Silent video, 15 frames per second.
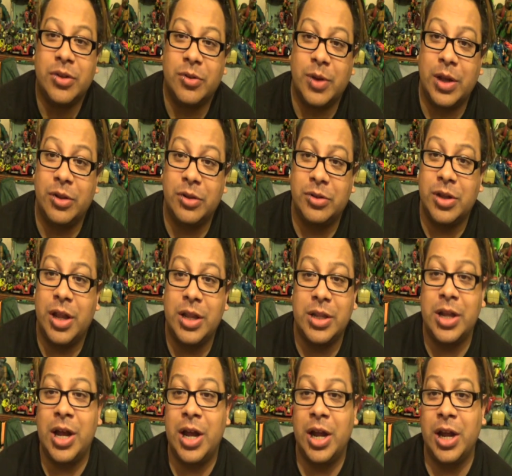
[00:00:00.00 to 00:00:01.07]
So I looked
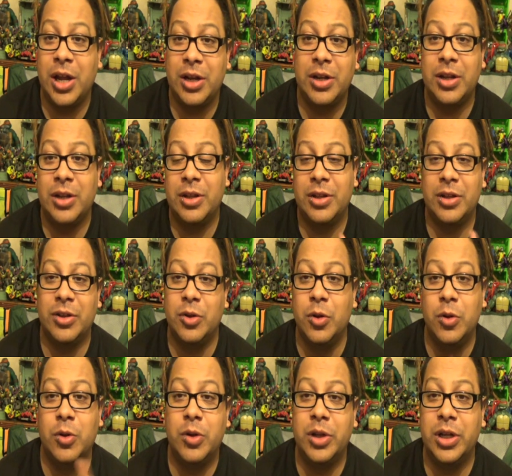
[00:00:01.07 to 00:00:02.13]
online,
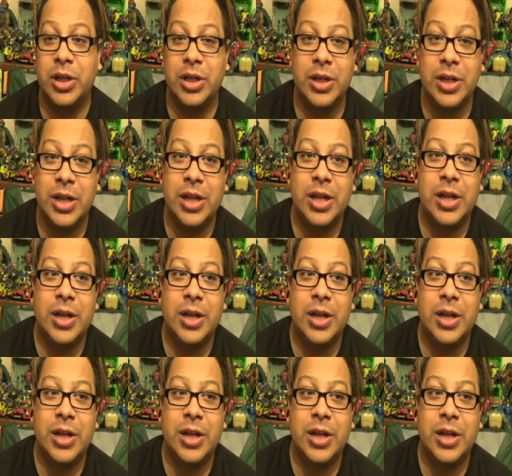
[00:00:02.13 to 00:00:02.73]
Google it.